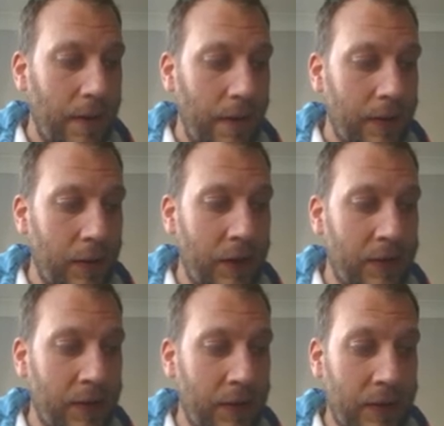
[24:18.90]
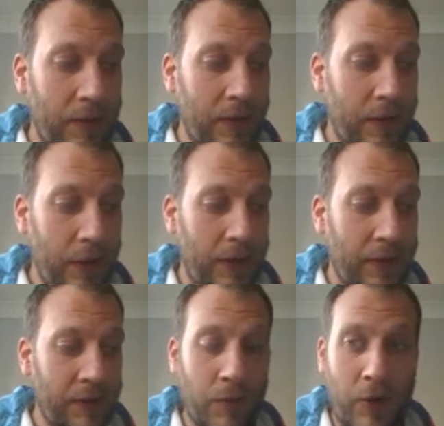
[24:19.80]
Do I need to
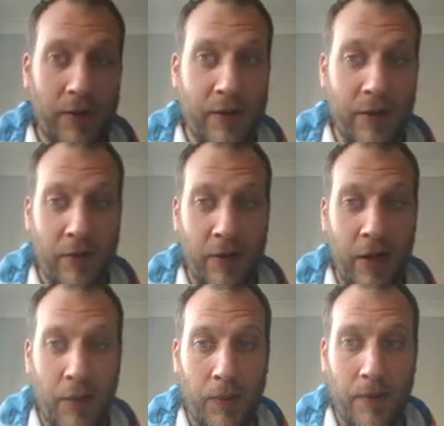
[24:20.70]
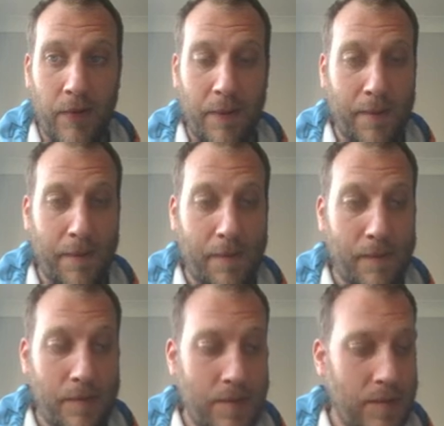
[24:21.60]
have some white stars, not yellow ones?
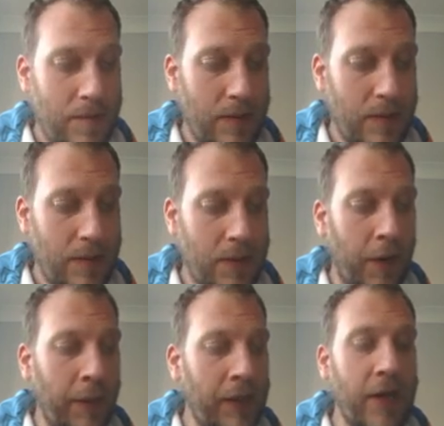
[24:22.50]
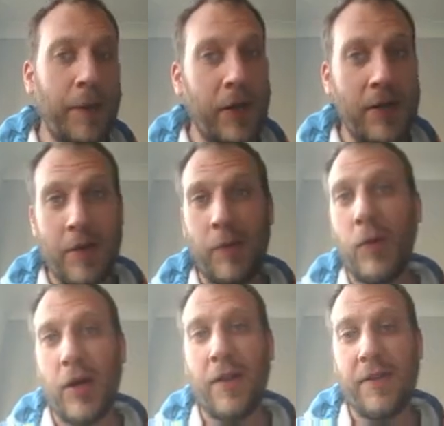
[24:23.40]
Tell me, guys. Tell me
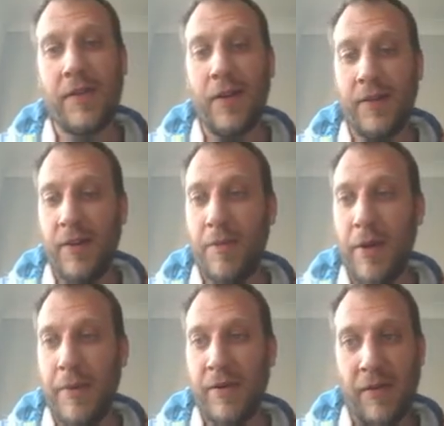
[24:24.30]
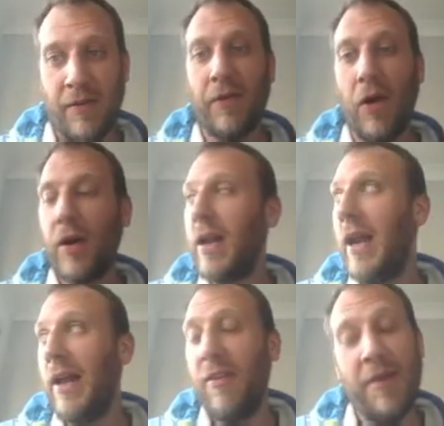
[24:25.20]
what colour the stars need to be because
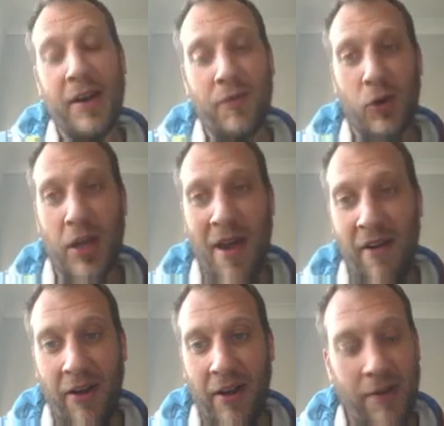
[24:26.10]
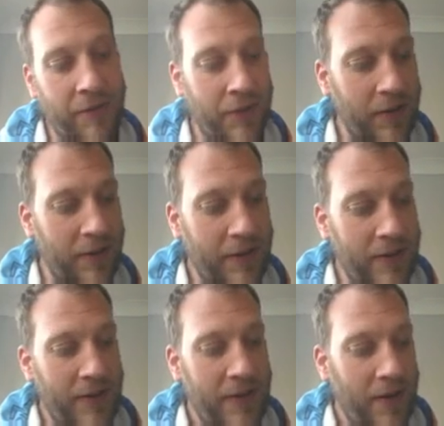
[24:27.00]
clearly I've made a rookie error here, haven't I?
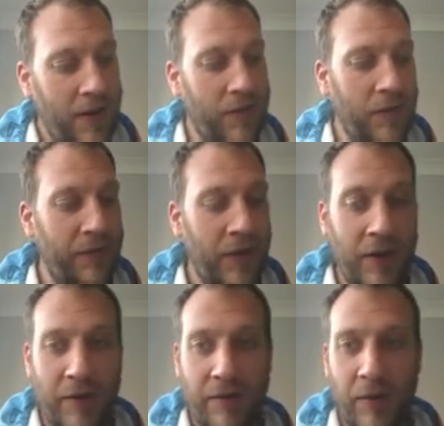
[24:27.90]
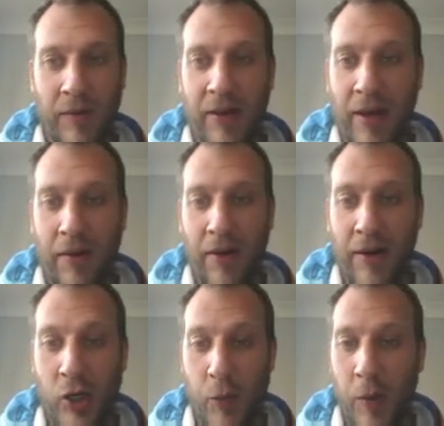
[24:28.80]
I've gone for yellow light.
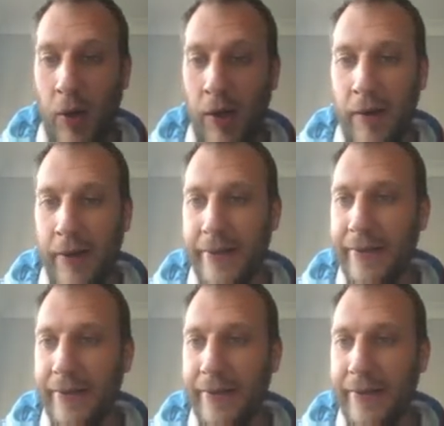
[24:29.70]
It should be white light.